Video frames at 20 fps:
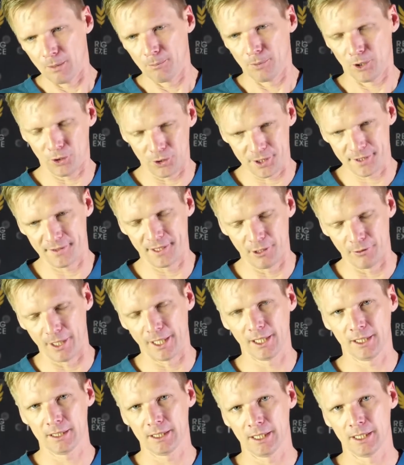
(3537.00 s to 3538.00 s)
because
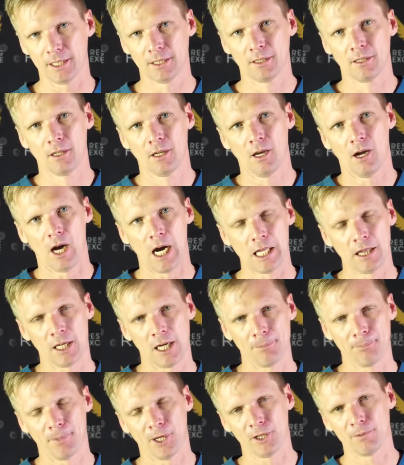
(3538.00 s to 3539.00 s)
theoretically I
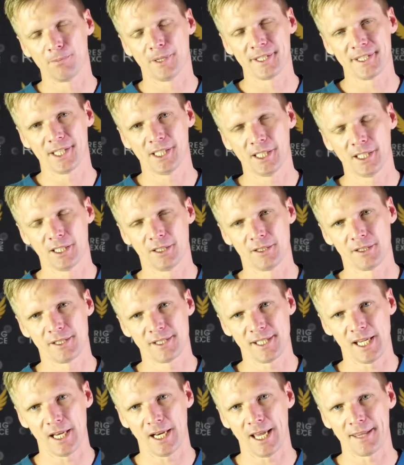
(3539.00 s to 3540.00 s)
like both my silicones
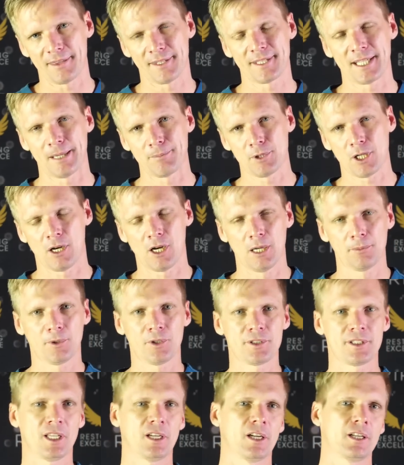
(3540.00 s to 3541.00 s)
set at the same time
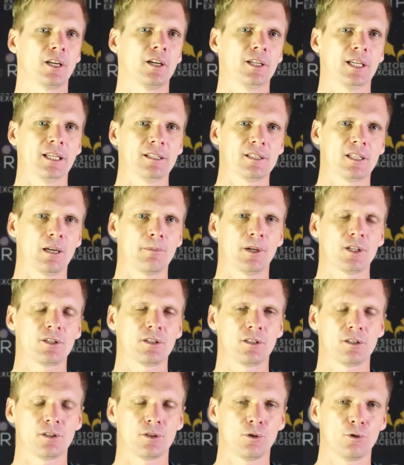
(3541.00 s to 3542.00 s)
because then I don't get so
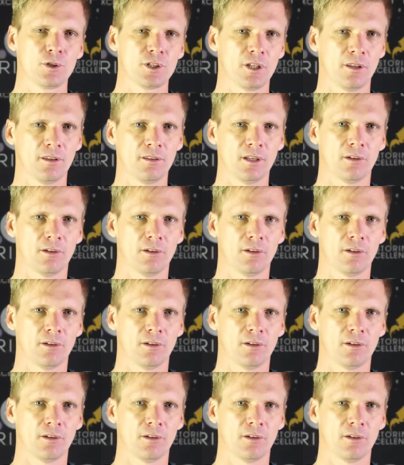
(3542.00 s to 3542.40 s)
much distortion